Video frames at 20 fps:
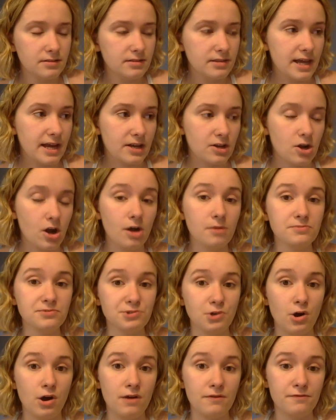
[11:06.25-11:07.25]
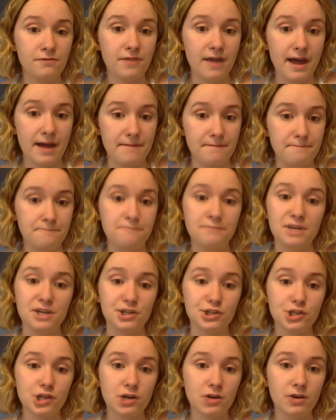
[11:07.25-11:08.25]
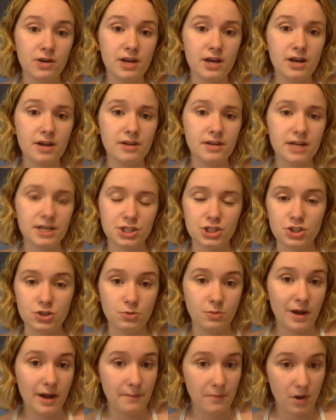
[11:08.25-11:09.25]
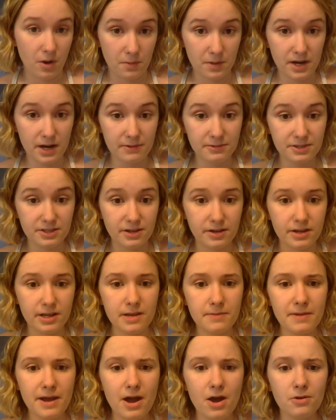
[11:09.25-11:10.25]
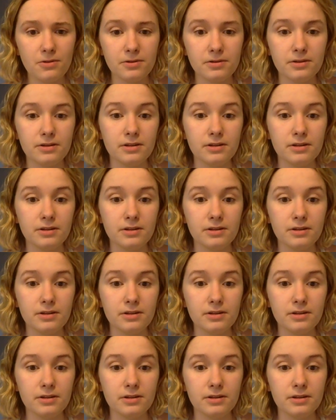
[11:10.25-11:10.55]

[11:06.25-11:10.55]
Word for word: that comes off that beach area next to my apartment I was talking about,